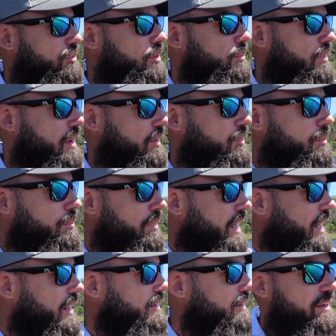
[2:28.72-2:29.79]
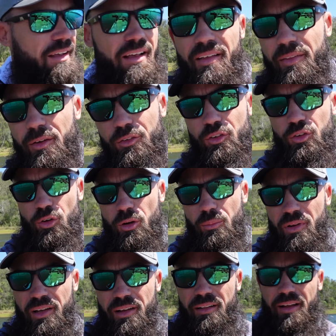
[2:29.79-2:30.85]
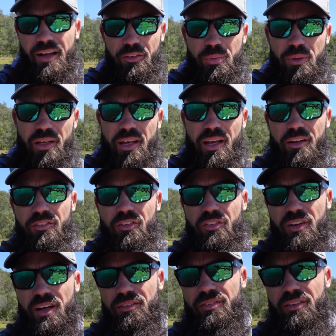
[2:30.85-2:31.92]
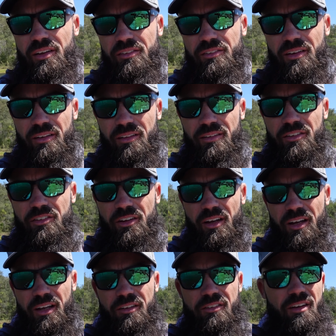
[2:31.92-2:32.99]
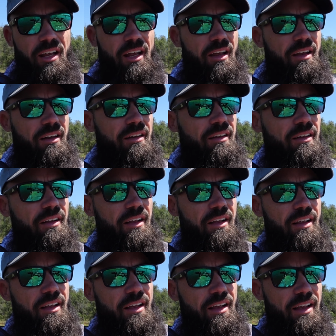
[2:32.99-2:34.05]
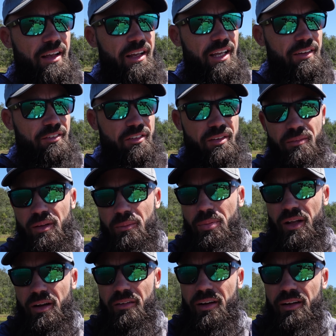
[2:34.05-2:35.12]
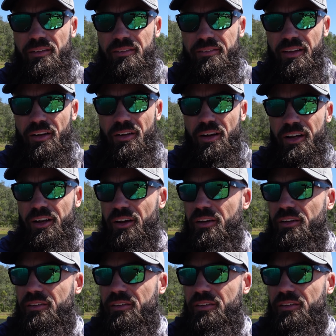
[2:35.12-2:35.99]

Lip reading: few months, but there was a tournament here last weekend just after that southerly change, and even some of the better anglers that I know